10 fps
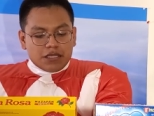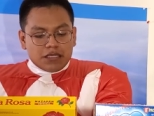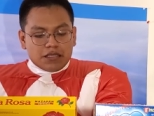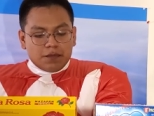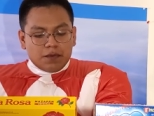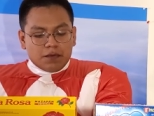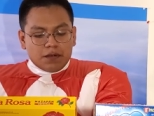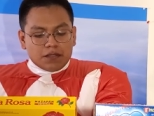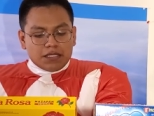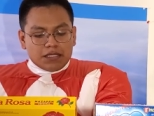A simple
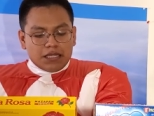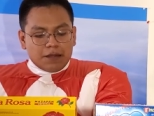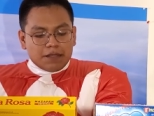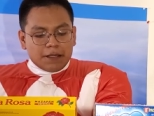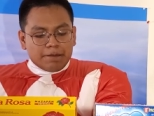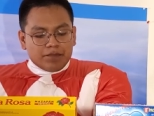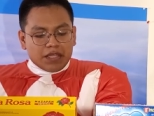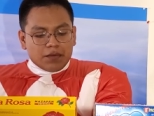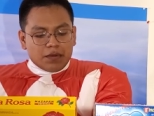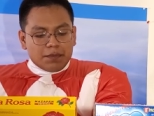rose is stamped
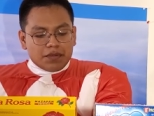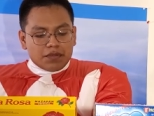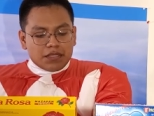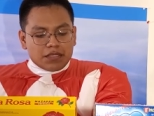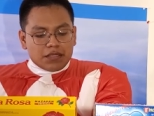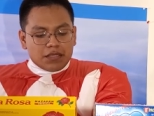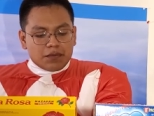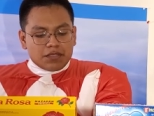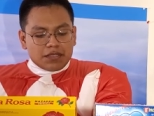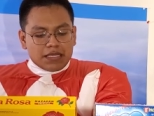in the wrapper to distinguish
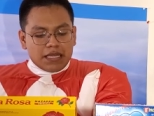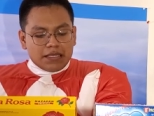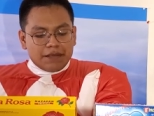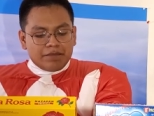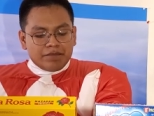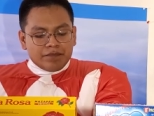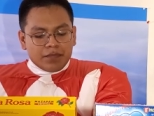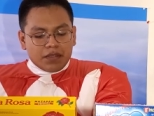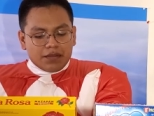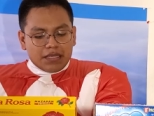this candy,
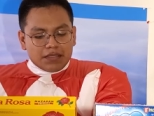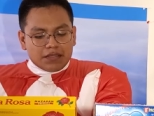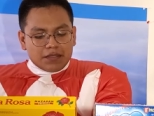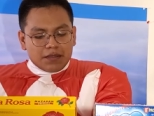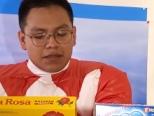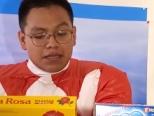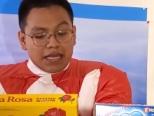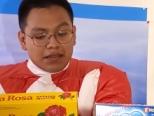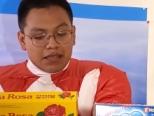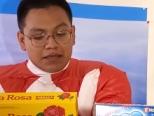thanks
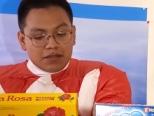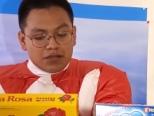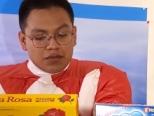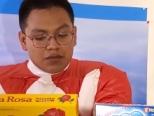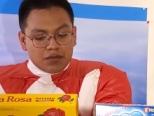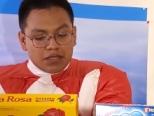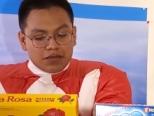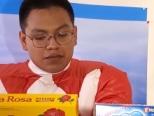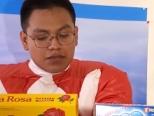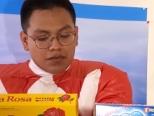that thanks to its
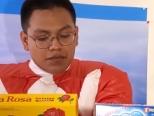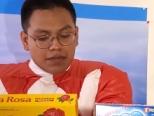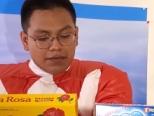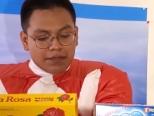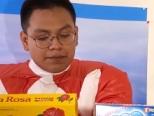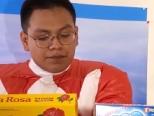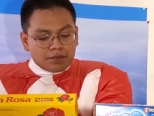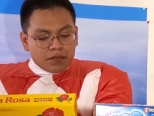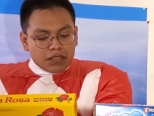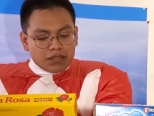original flavor,
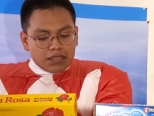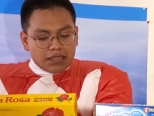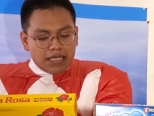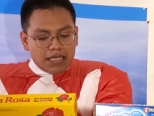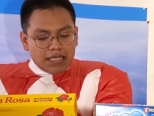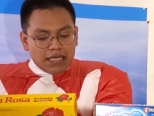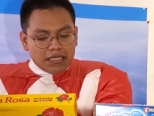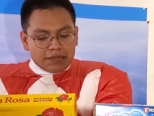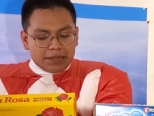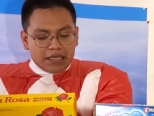today
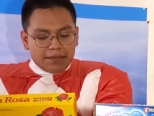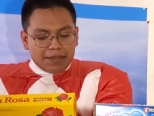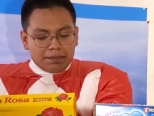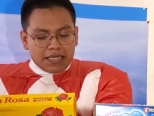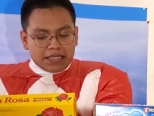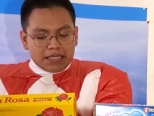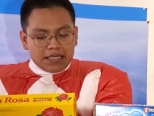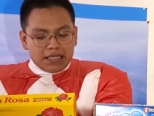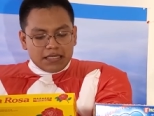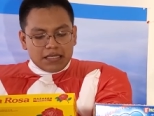has become a Mexican
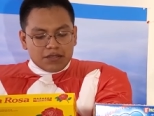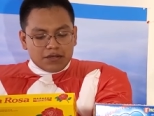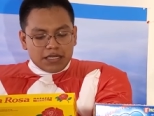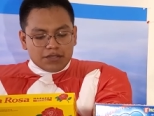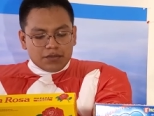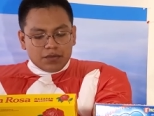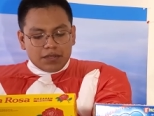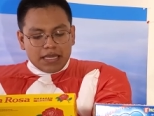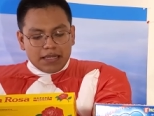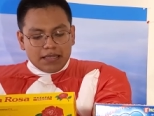and international
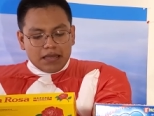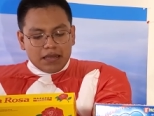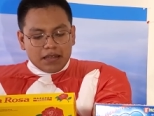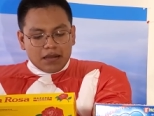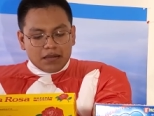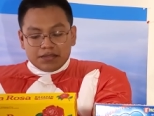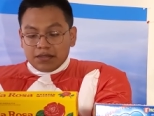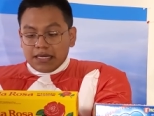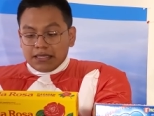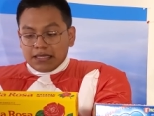candy icon. So
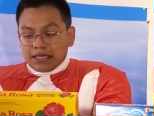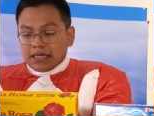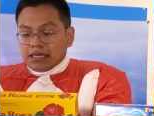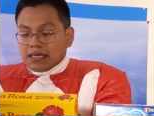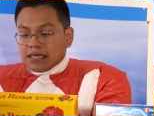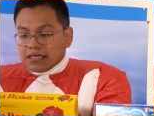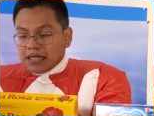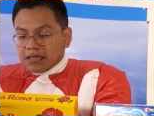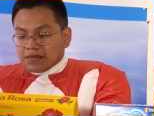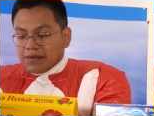I think
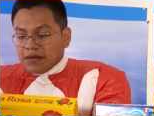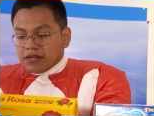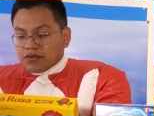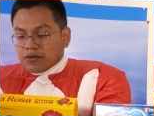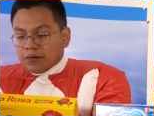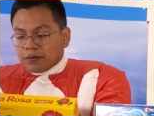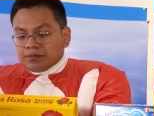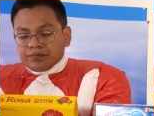that is very true.